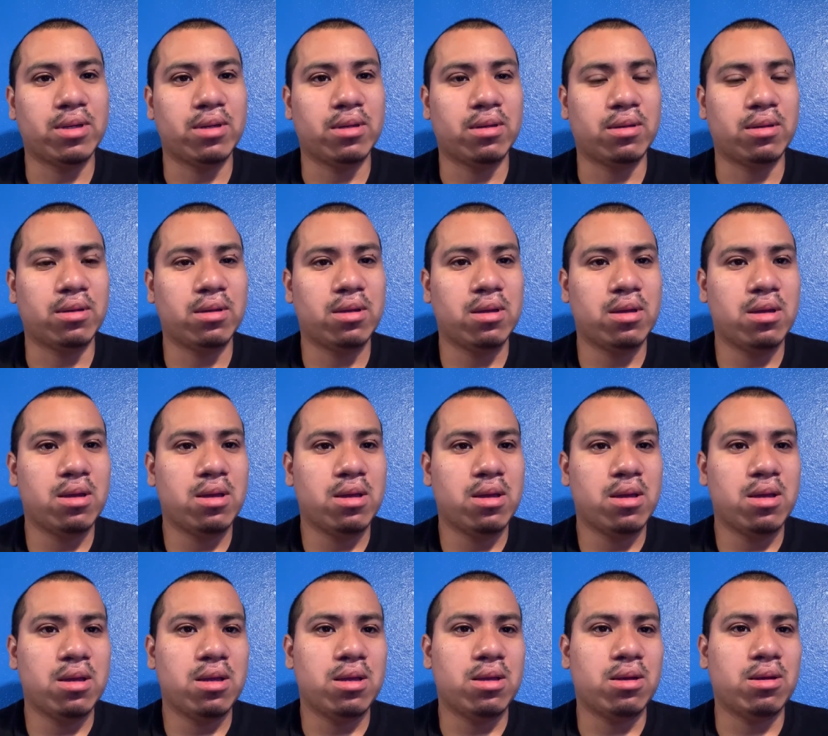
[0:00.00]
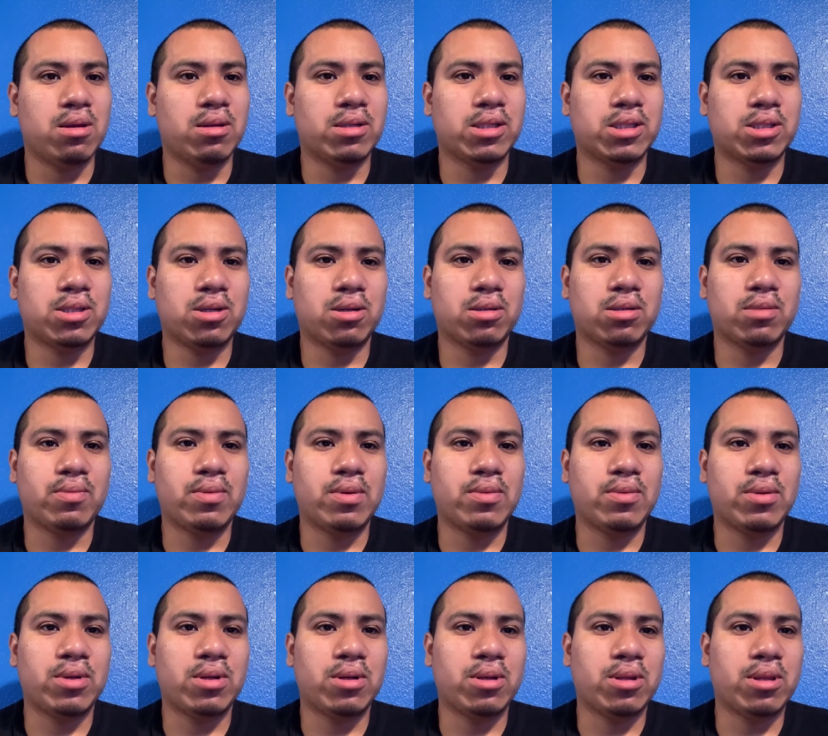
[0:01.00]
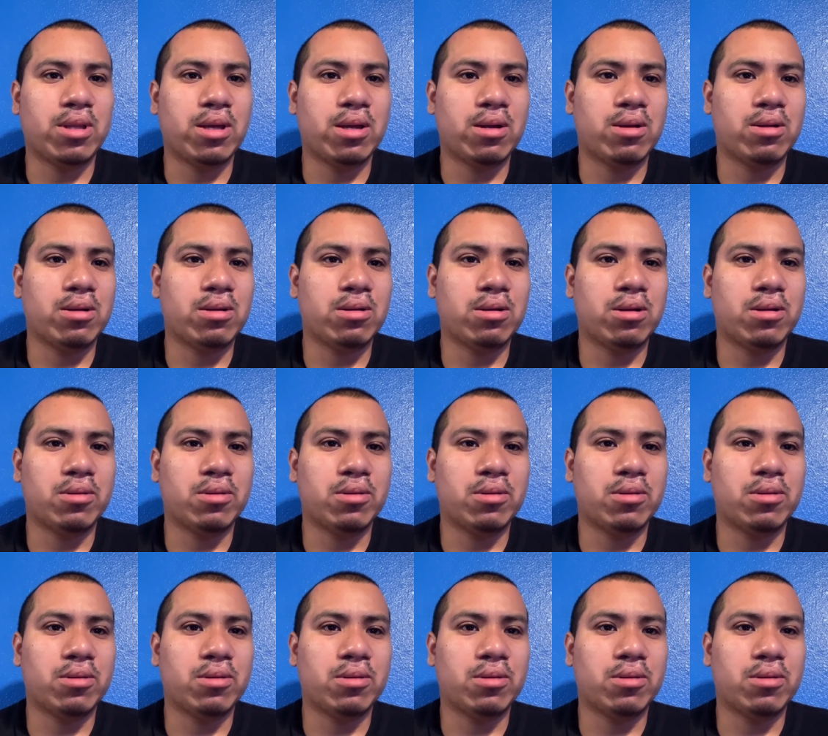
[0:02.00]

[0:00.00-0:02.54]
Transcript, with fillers: And, you know, I just talk to people here and there, you know.